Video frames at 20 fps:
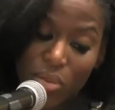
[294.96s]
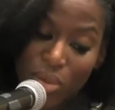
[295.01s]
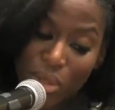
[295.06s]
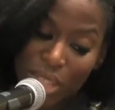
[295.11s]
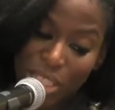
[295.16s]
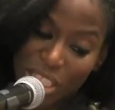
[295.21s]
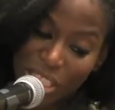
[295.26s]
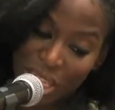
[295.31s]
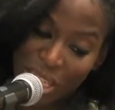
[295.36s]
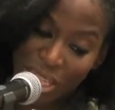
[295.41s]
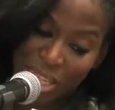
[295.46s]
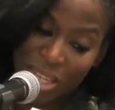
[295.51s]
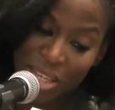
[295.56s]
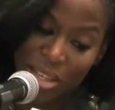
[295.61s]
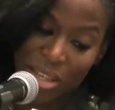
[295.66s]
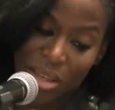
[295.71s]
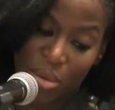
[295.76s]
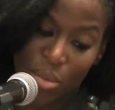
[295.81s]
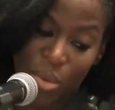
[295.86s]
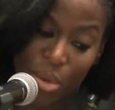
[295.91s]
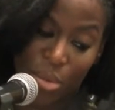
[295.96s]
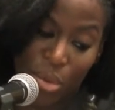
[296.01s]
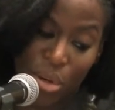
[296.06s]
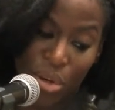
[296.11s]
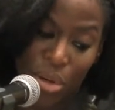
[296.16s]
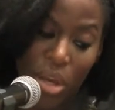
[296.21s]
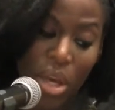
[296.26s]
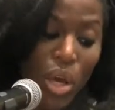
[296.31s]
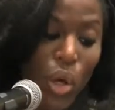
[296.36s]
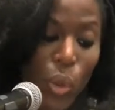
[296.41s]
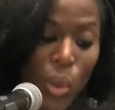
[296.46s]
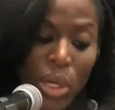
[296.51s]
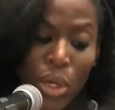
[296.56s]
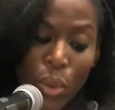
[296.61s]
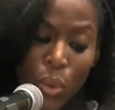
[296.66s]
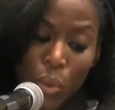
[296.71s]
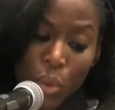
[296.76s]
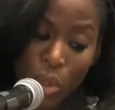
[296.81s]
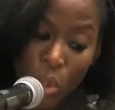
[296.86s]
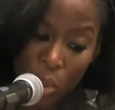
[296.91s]
Folashade, he murmured.
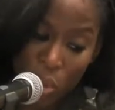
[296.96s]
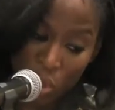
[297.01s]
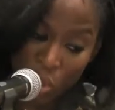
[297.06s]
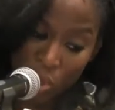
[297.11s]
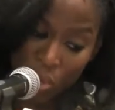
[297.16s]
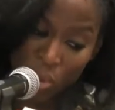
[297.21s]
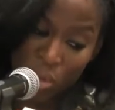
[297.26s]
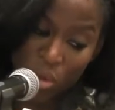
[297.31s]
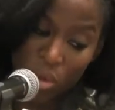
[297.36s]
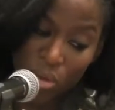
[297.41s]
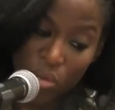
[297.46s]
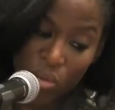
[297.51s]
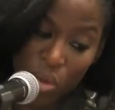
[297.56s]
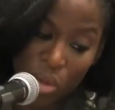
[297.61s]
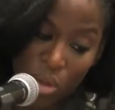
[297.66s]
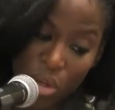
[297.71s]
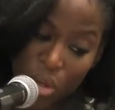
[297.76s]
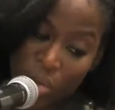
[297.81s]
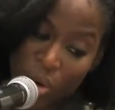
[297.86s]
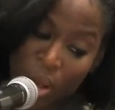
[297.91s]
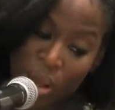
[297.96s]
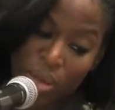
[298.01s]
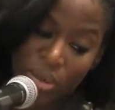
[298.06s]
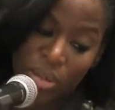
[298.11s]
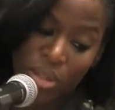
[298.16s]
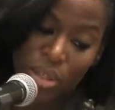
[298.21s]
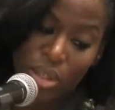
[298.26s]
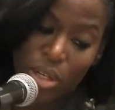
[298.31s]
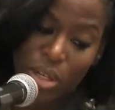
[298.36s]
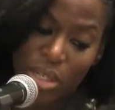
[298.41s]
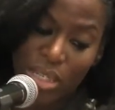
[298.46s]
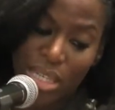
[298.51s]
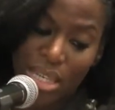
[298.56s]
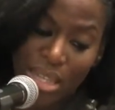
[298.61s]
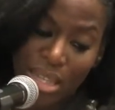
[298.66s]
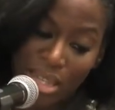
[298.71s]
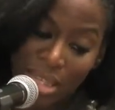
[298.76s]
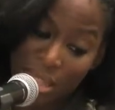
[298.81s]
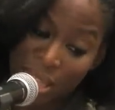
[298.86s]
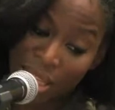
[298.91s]
Kweku, no, Fola growled, her
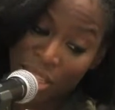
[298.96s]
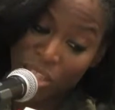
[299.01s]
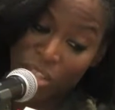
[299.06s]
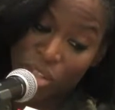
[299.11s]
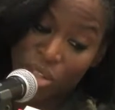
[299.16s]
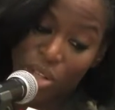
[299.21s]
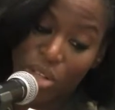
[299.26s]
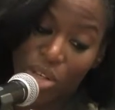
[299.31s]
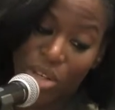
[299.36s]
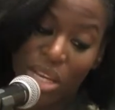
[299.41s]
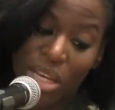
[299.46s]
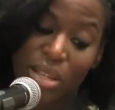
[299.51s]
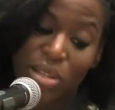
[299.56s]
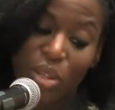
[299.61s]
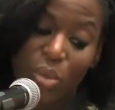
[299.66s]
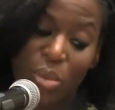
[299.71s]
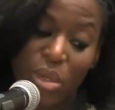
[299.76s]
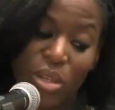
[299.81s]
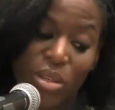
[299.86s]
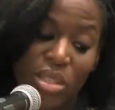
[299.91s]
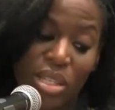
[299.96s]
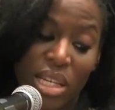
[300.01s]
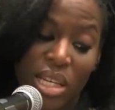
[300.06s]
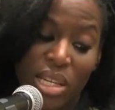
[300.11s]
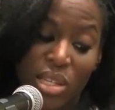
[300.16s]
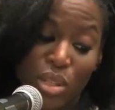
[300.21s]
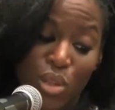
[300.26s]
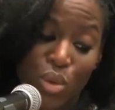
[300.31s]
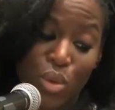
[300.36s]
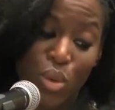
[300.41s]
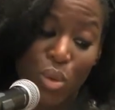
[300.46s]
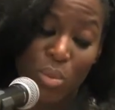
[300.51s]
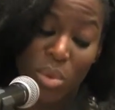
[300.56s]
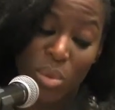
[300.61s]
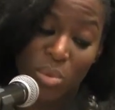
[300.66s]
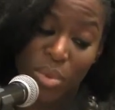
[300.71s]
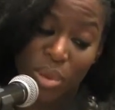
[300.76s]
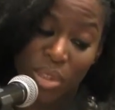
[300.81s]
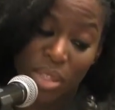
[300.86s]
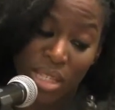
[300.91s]
teeth clenched, her nails piercing his
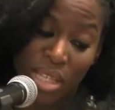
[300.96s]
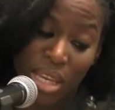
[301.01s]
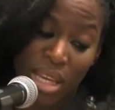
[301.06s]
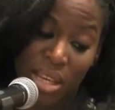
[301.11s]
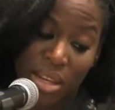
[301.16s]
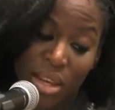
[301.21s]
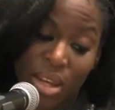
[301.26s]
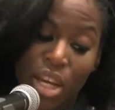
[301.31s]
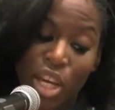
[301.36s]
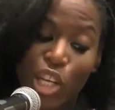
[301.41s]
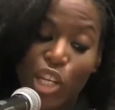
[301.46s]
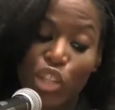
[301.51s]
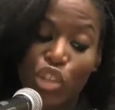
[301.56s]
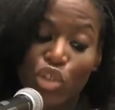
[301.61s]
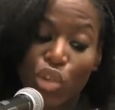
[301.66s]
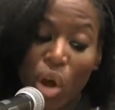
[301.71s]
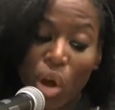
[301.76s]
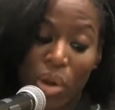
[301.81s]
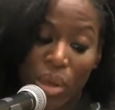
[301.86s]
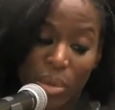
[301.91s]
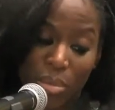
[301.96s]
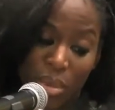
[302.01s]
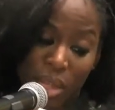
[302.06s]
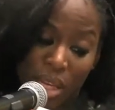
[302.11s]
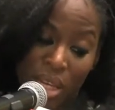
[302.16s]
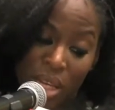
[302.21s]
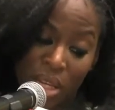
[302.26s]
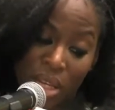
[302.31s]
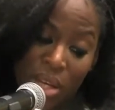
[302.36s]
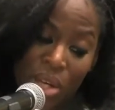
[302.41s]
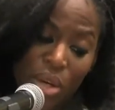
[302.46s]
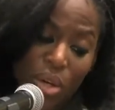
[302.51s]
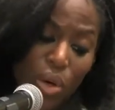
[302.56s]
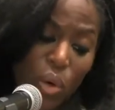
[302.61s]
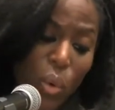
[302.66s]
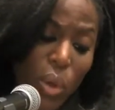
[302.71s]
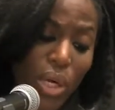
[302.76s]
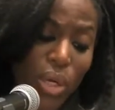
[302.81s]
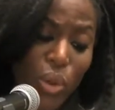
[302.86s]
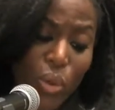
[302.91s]
goose-pimpled skin, drawing blood.
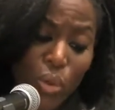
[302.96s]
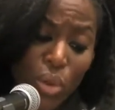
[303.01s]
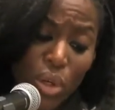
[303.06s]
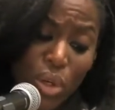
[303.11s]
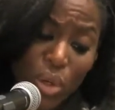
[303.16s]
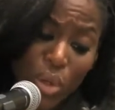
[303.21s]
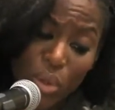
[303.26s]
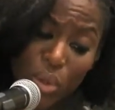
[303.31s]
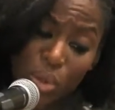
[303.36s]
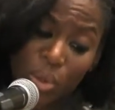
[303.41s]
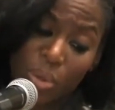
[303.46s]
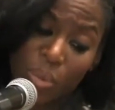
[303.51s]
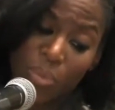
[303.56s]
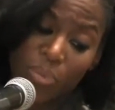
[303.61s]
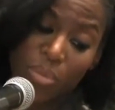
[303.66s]
Kweku, no.